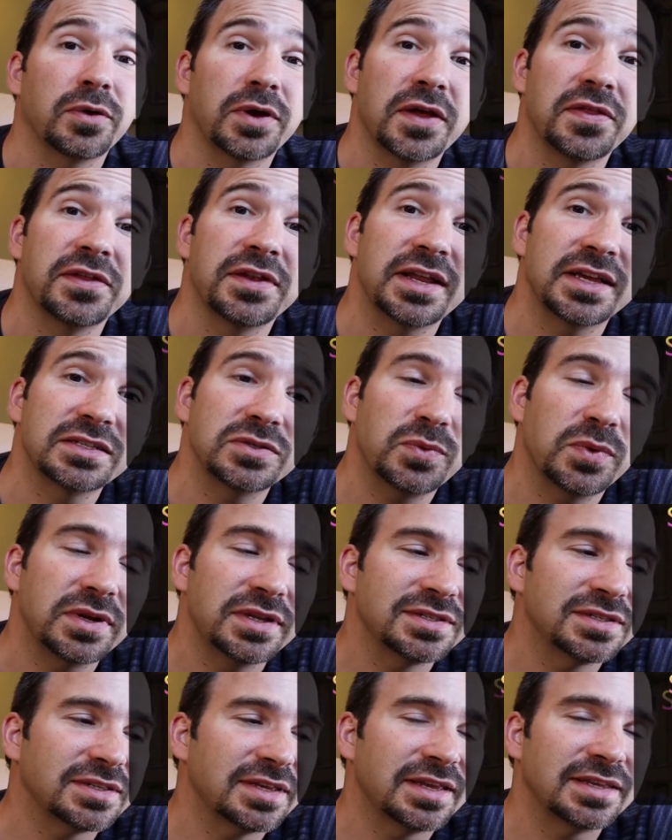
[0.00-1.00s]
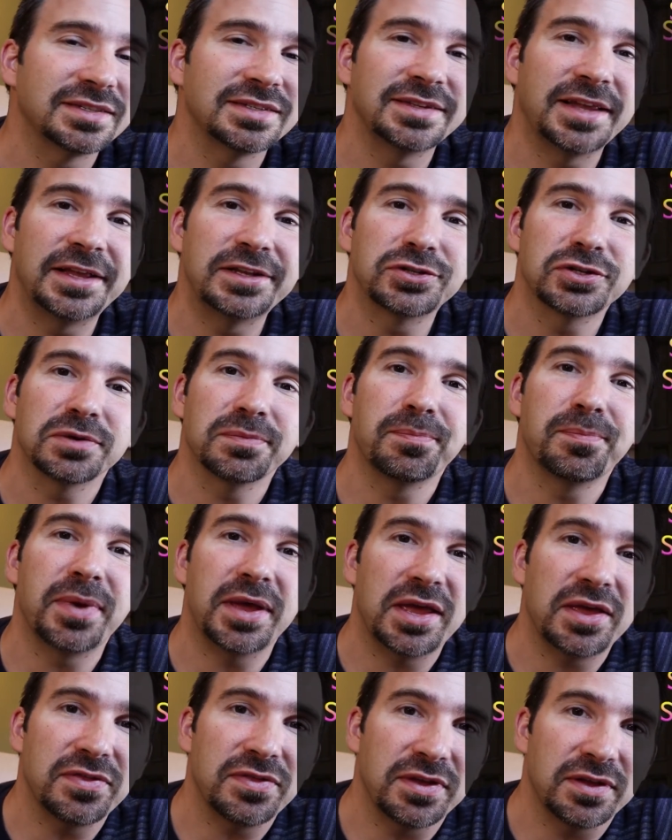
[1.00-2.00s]
Okay. And the next one is, is nature
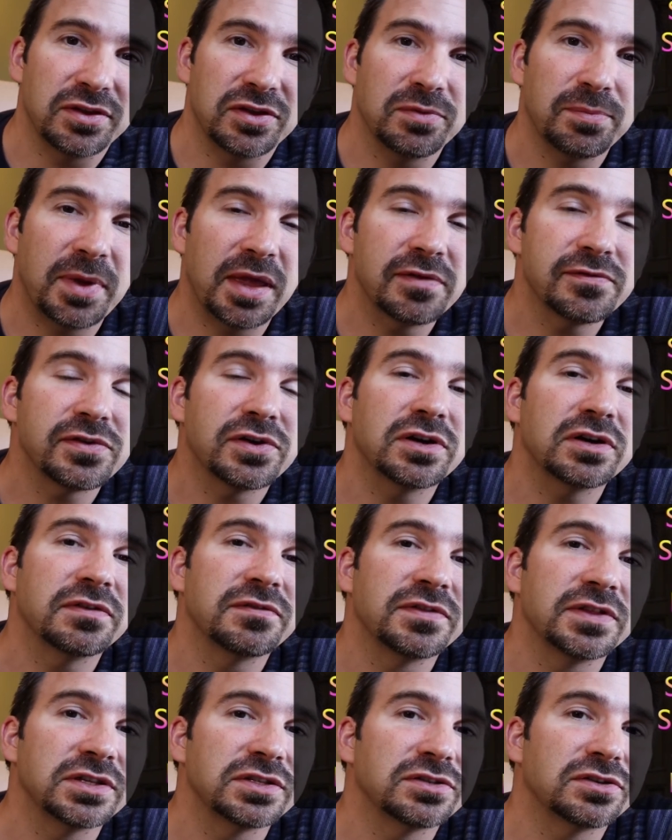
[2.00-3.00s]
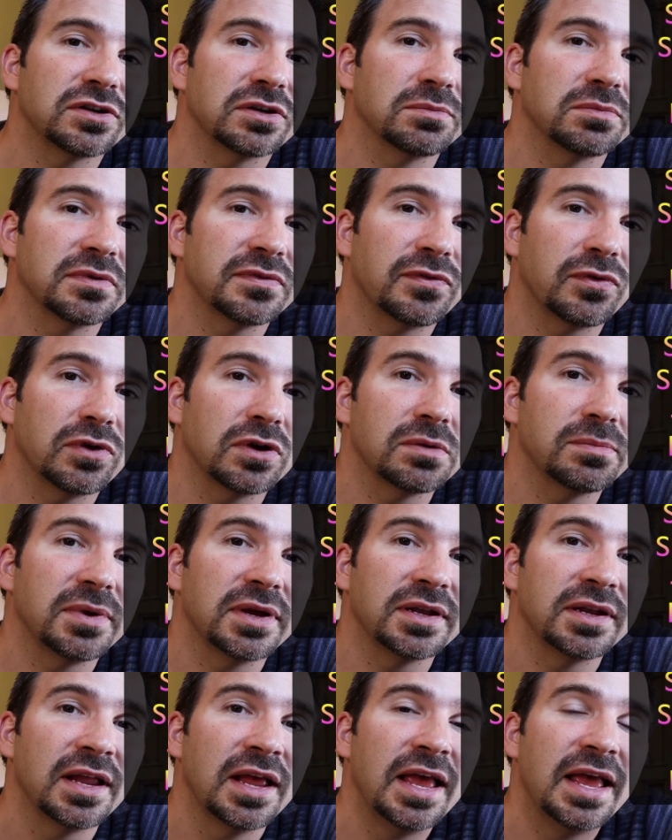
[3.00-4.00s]
bathing. You may have heard of this term before,
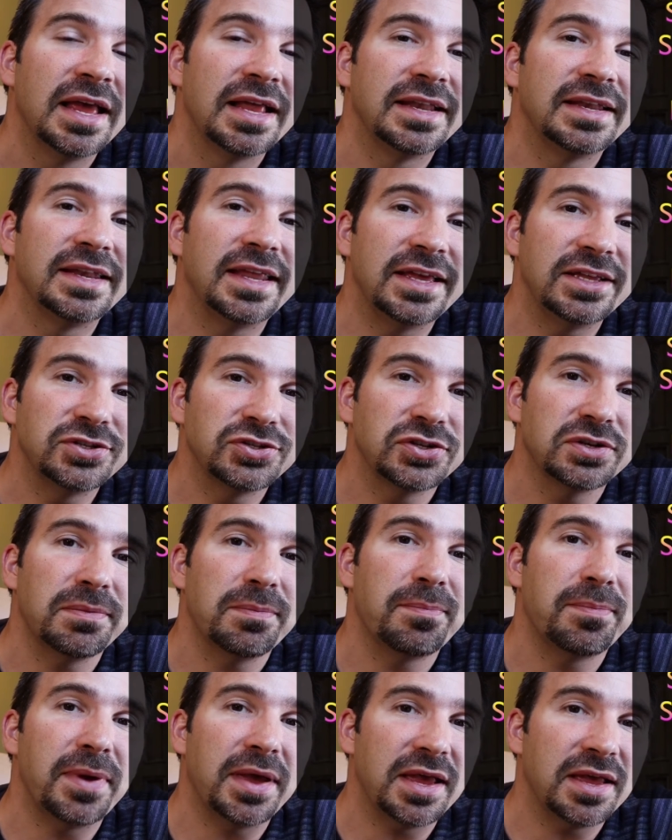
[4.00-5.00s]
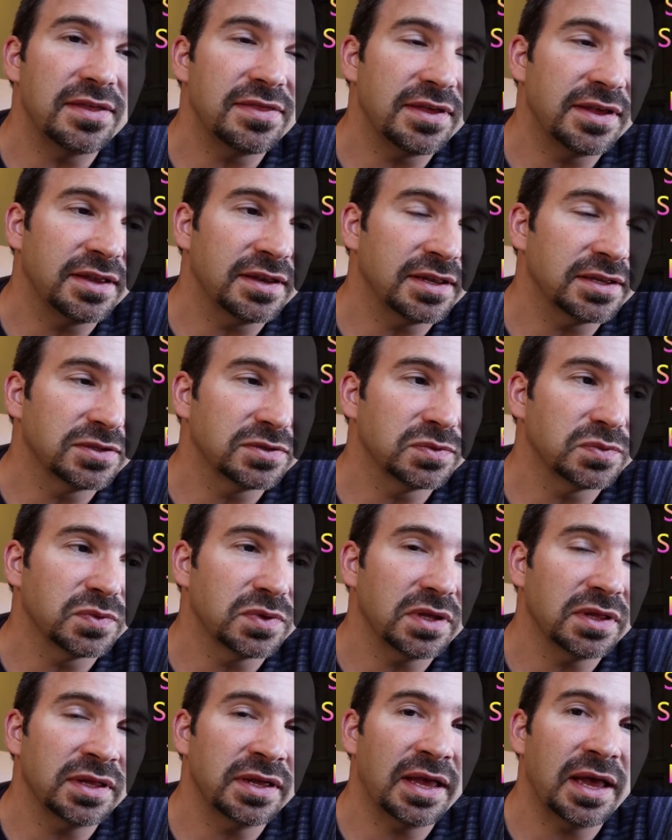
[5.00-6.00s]
but nature bathing is
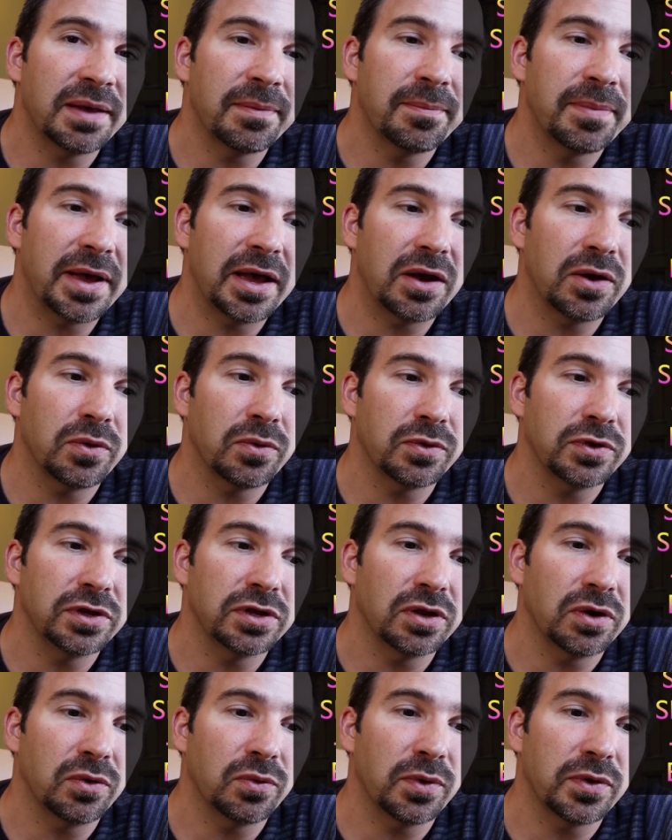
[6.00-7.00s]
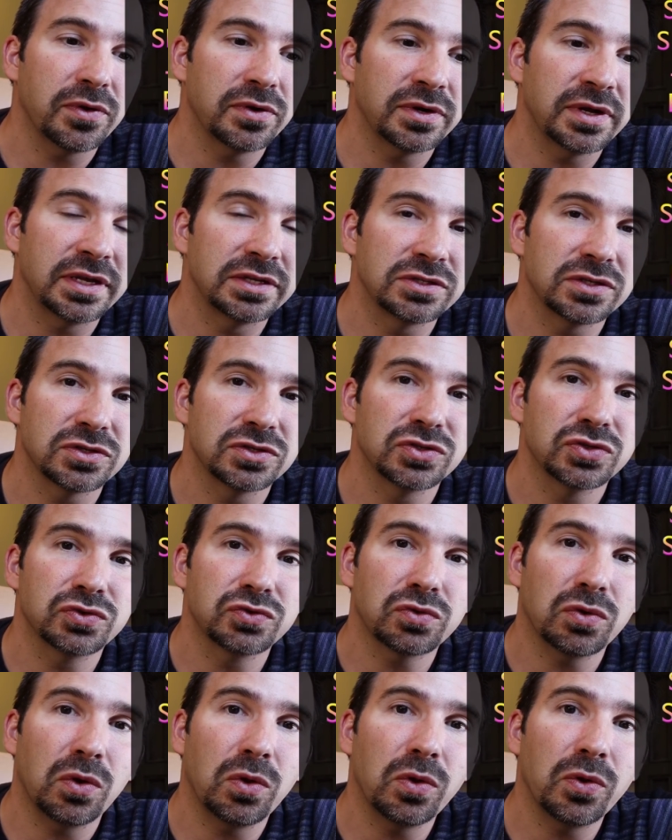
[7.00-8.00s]
really about, you know, whether it's a
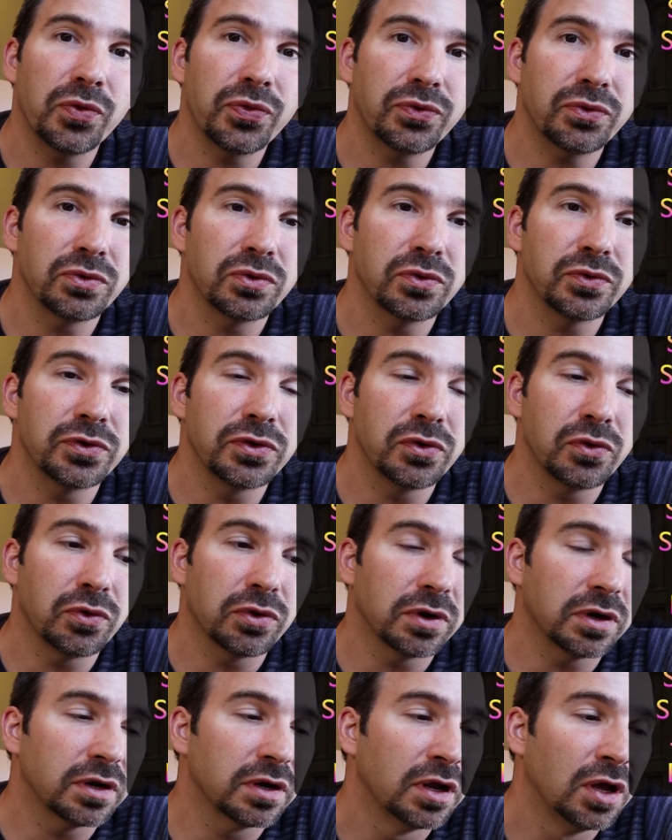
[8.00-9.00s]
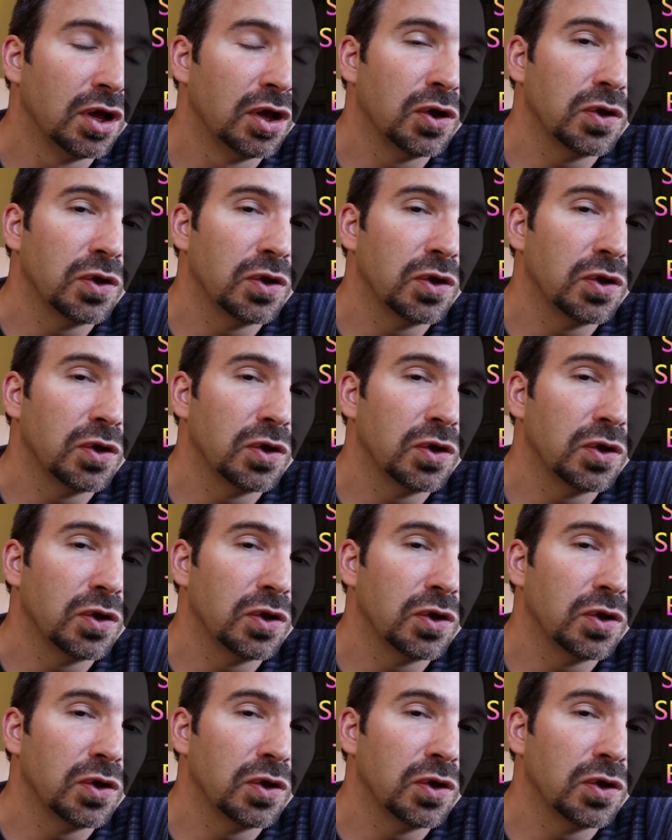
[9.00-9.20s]
stroll through your